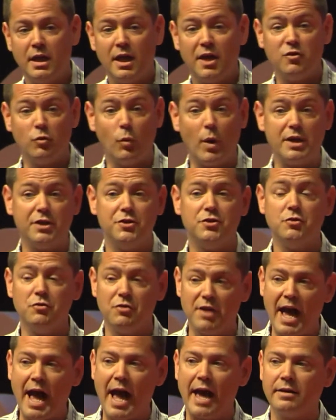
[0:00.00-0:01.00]
And the way to do
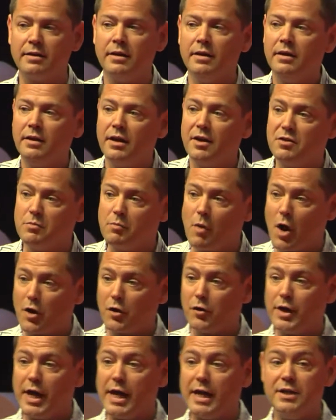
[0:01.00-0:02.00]
that in the
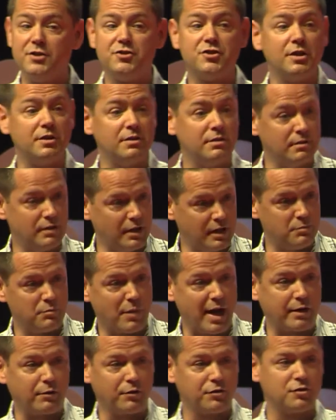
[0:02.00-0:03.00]
modern age, in
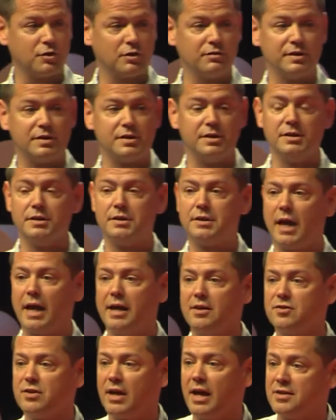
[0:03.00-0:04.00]
microservices,
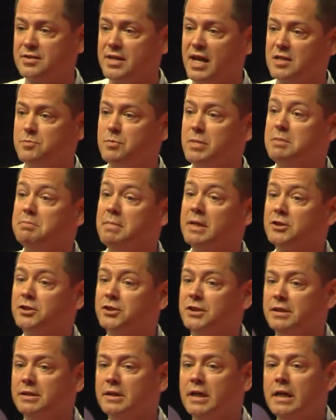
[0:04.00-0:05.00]
as has been
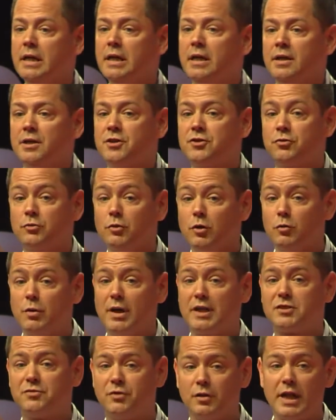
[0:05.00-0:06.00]
mentioned, is through a
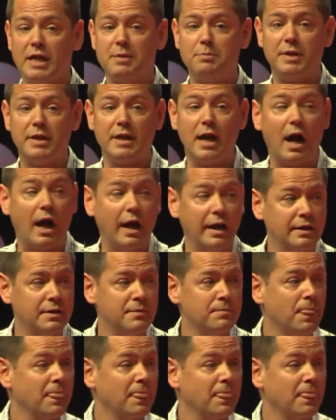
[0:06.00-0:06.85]
RESTful API.